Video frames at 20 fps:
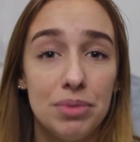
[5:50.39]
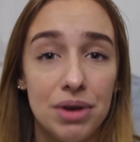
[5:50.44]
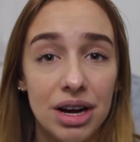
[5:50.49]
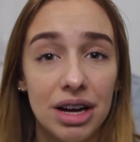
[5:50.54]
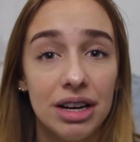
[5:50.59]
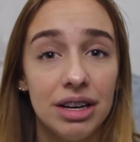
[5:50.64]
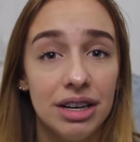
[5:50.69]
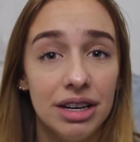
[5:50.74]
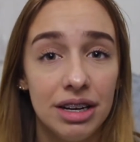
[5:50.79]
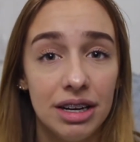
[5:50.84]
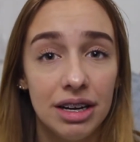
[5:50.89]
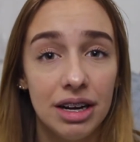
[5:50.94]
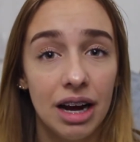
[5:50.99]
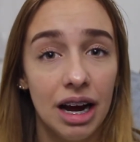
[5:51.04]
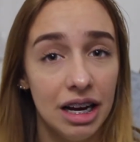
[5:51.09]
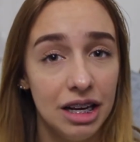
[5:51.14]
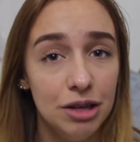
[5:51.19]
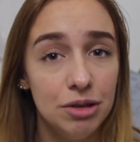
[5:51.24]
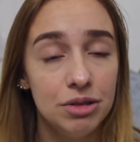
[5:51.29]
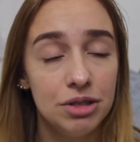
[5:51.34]
but
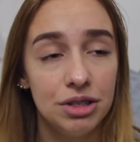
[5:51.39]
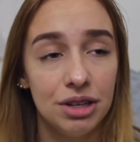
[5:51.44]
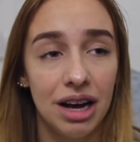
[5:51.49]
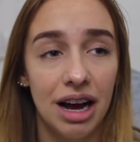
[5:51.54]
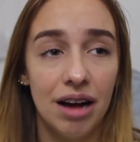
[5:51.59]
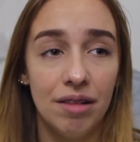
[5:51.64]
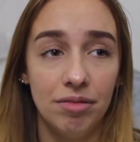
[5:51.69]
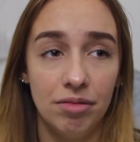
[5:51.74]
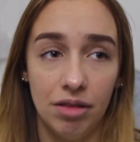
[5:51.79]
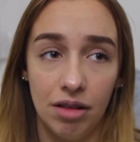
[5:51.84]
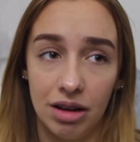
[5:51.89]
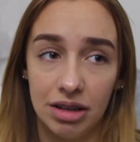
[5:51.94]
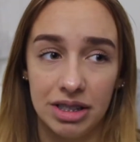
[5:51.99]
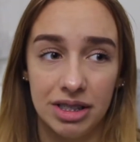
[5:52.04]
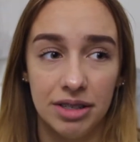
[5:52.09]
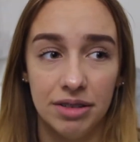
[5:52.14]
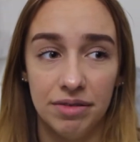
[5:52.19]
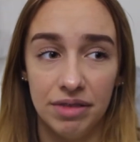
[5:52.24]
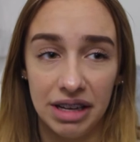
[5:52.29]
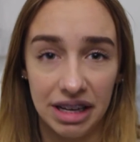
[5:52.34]
I used to have lots of